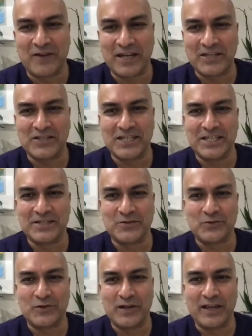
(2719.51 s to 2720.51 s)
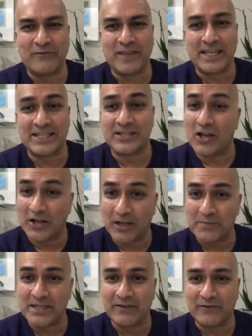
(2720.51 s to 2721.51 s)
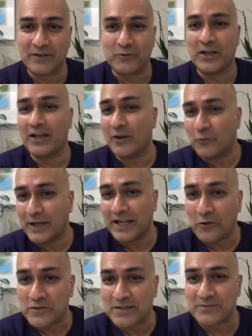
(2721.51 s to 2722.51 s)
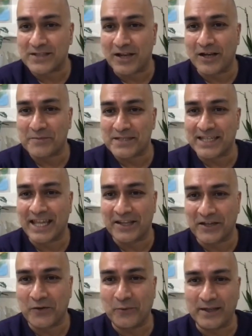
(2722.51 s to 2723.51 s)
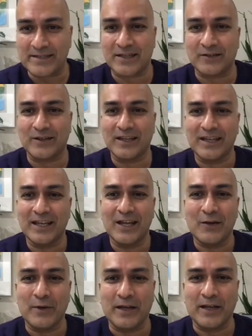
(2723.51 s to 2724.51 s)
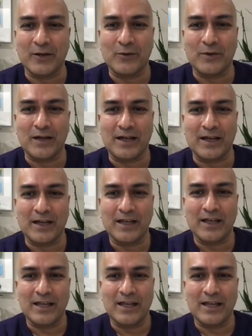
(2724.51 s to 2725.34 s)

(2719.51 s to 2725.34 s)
ranges, or if they're startups, even you know we know some startups together, don't we? So we know. Uh,